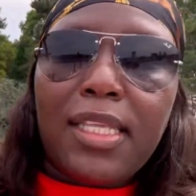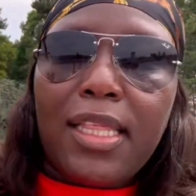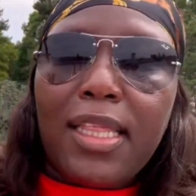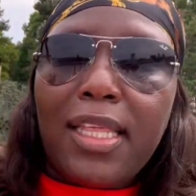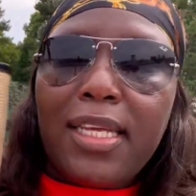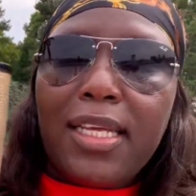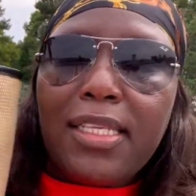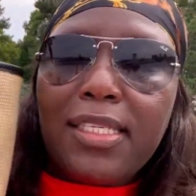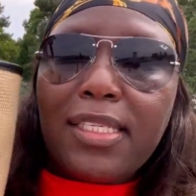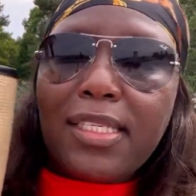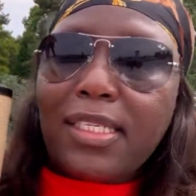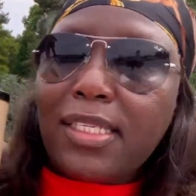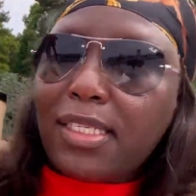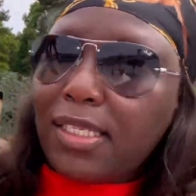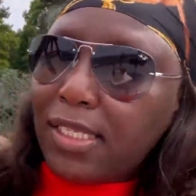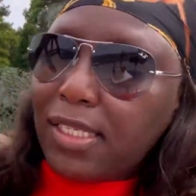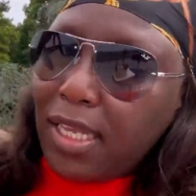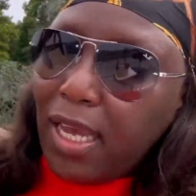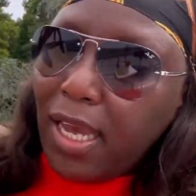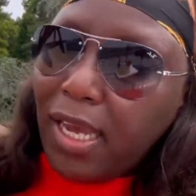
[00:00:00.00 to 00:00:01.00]
things
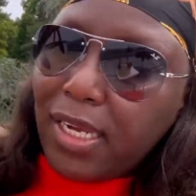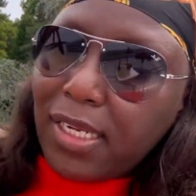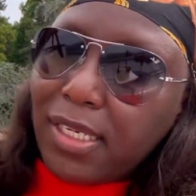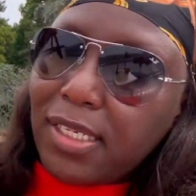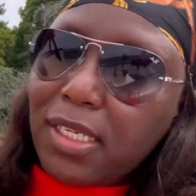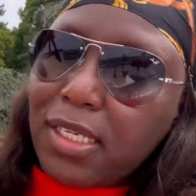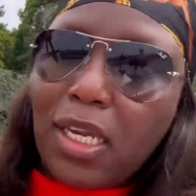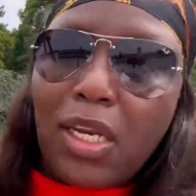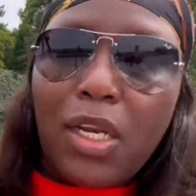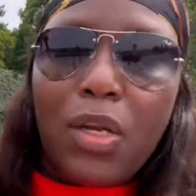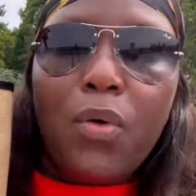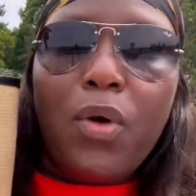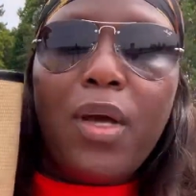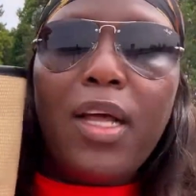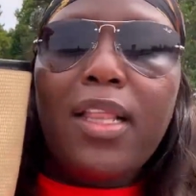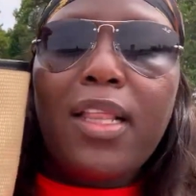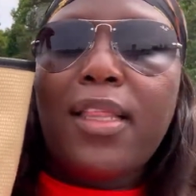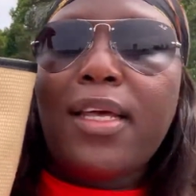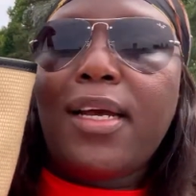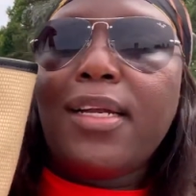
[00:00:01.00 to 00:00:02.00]
inside. Look
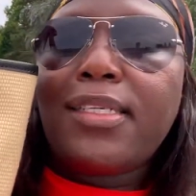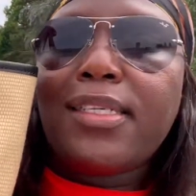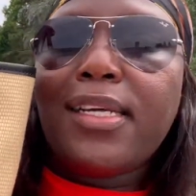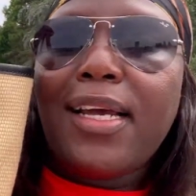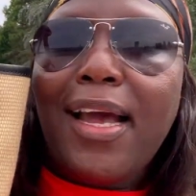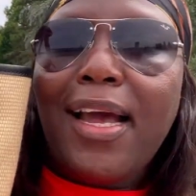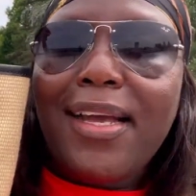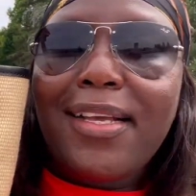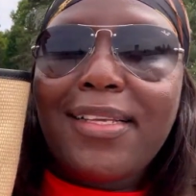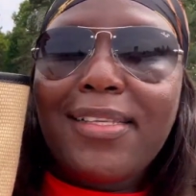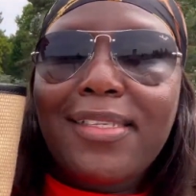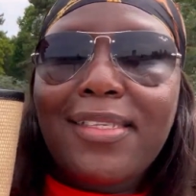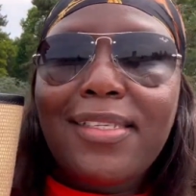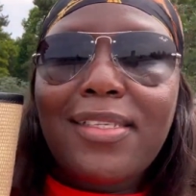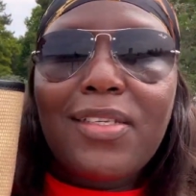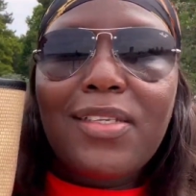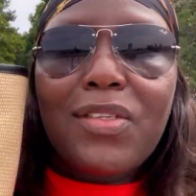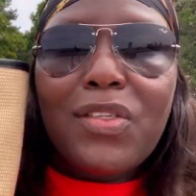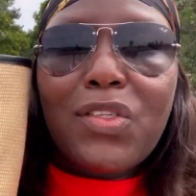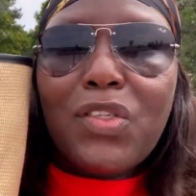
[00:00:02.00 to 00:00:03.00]
at that, guys.
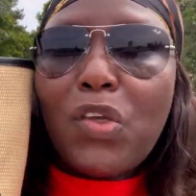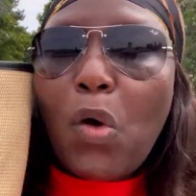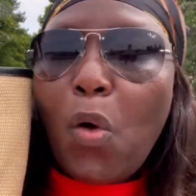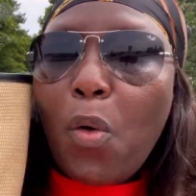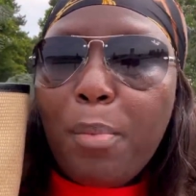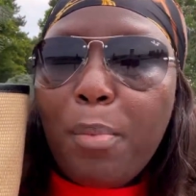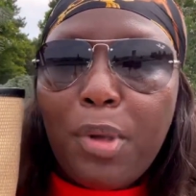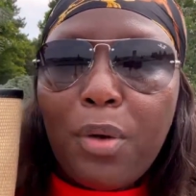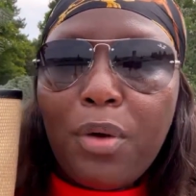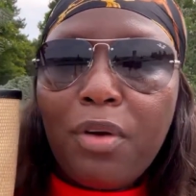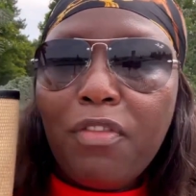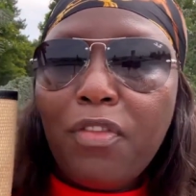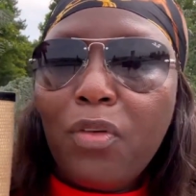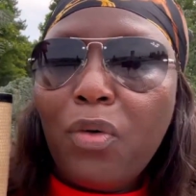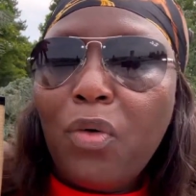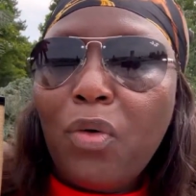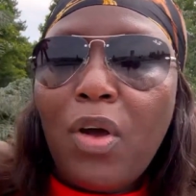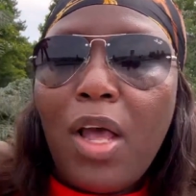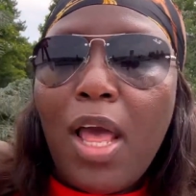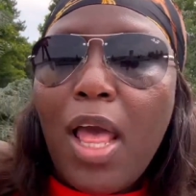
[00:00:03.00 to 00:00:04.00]
So
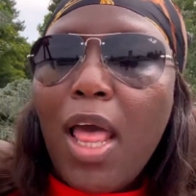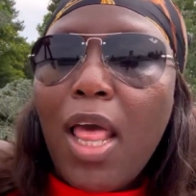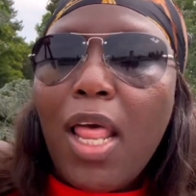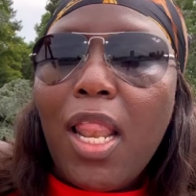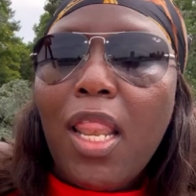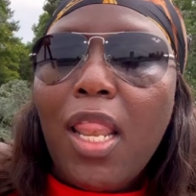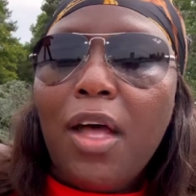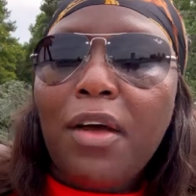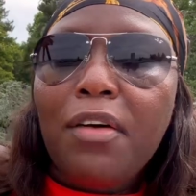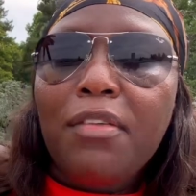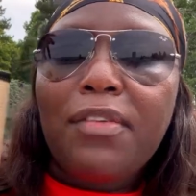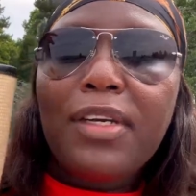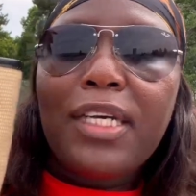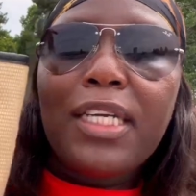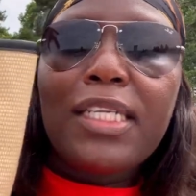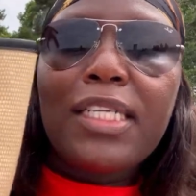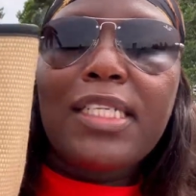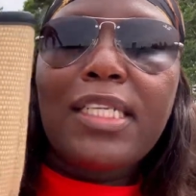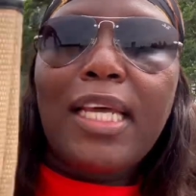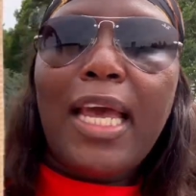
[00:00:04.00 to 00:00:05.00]
beautiful. Love
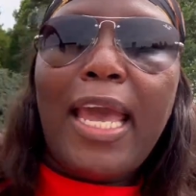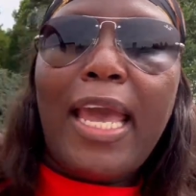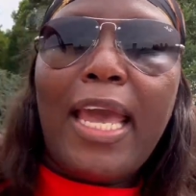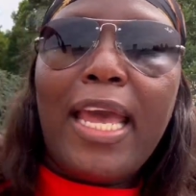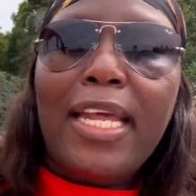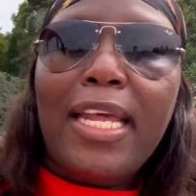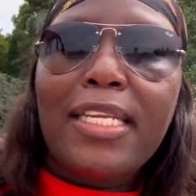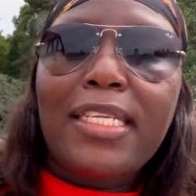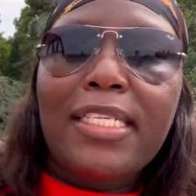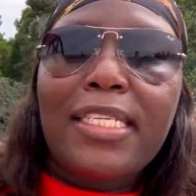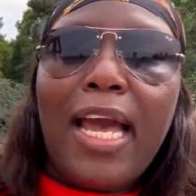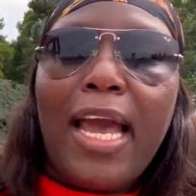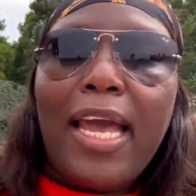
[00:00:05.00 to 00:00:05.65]
it, and